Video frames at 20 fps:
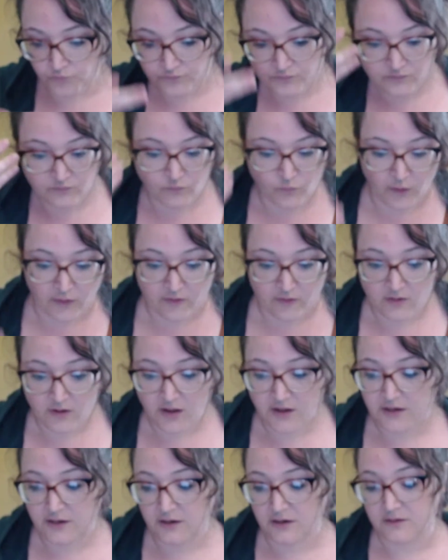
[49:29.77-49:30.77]
whether or
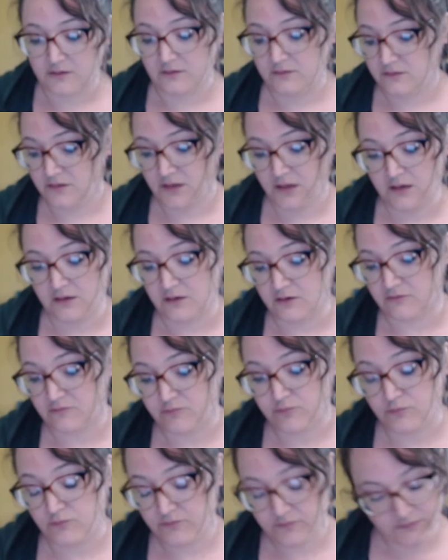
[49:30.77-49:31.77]
not you're in your
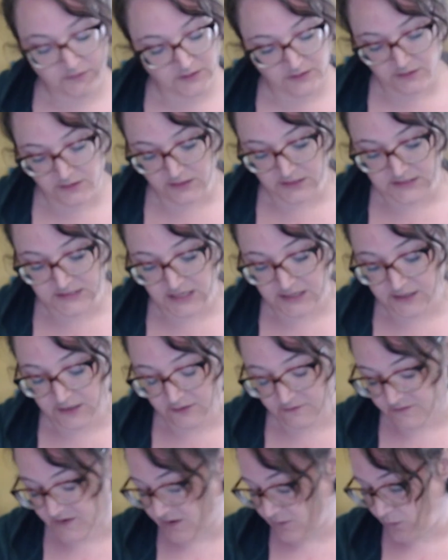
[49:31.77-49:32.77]

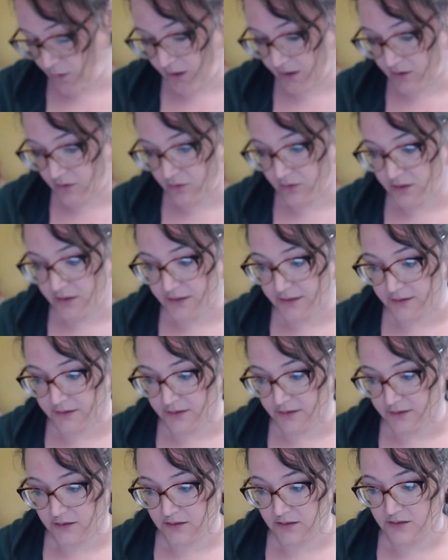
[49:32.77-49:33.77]
executive network or
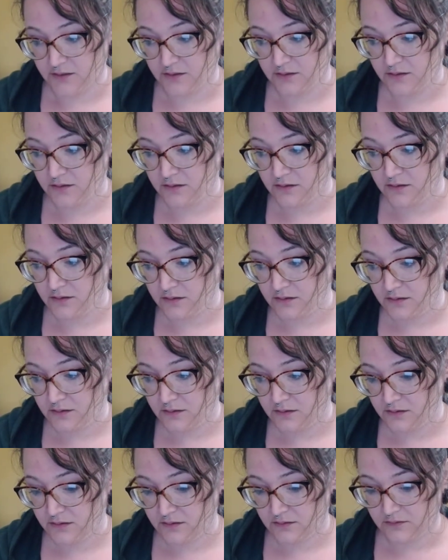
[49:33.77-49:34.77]
your
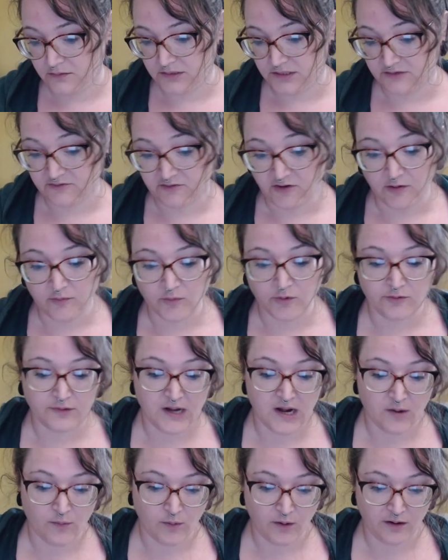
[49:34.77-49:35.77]
default mode
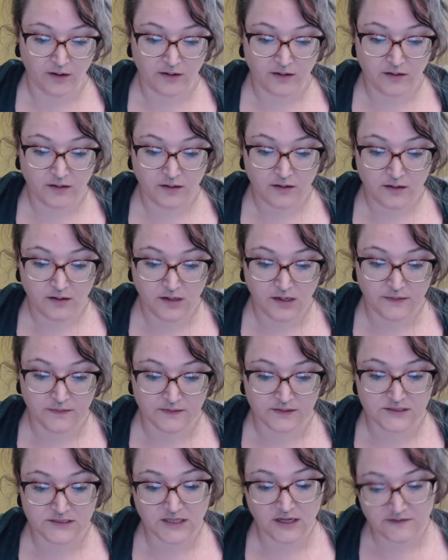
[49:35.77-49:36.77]
network, in
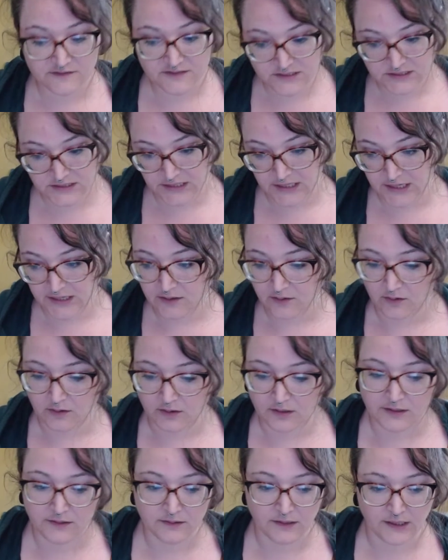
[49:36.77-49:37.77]
the self state or
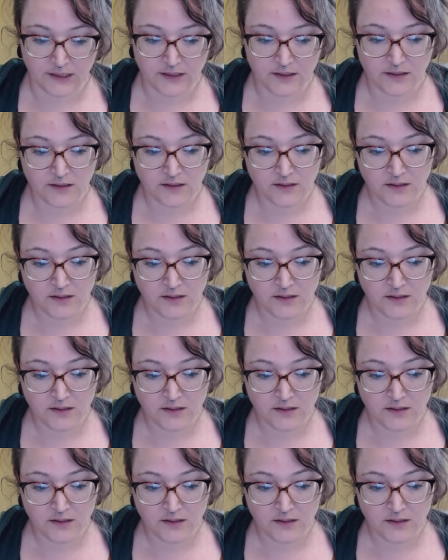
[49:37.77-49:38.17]
in like